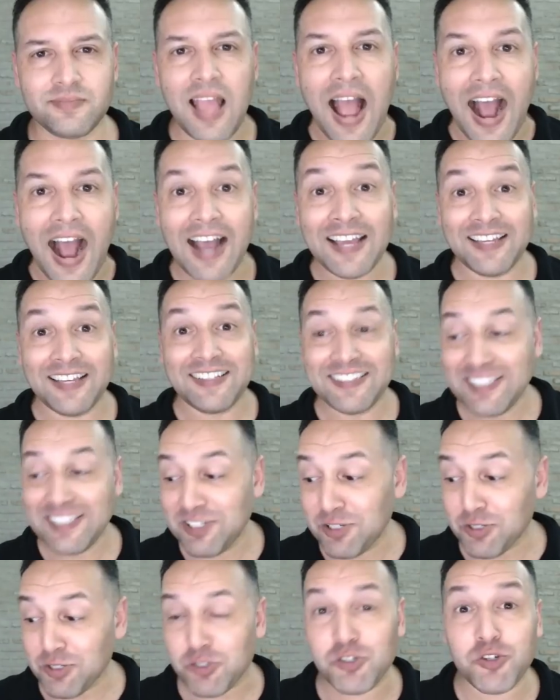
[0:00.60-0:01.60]
Hi,
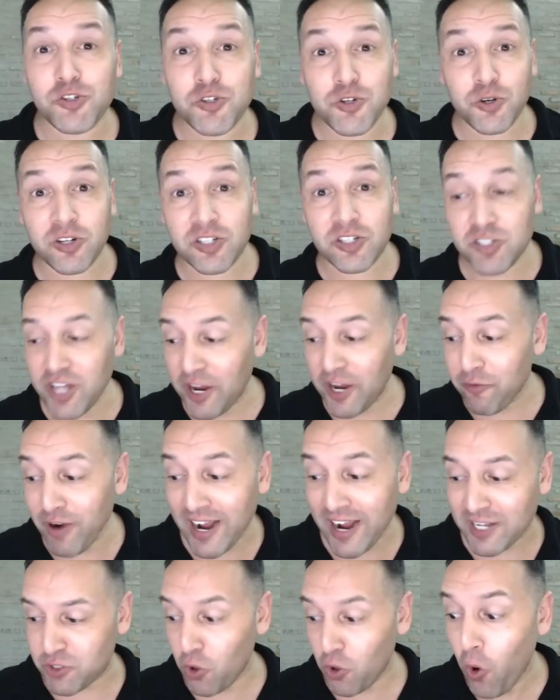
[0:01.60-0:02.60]
this is Stuart J.
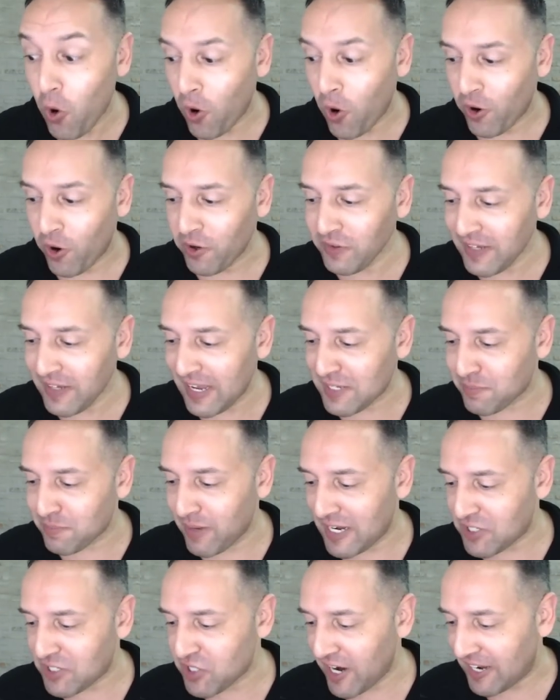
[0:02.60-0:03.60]
Raj, or as
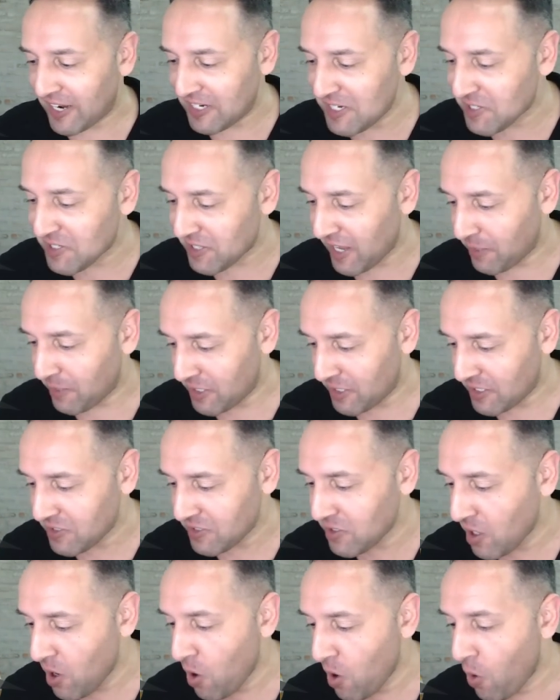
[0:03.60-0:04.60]
my Chinese name
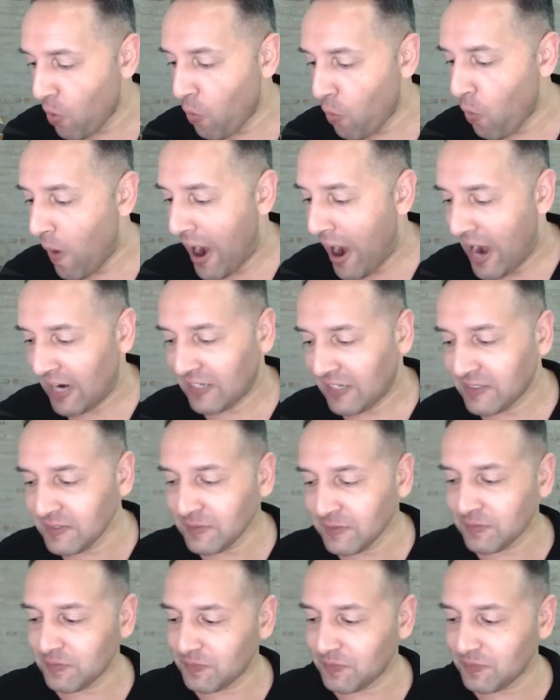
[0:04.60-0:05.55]
is, Wang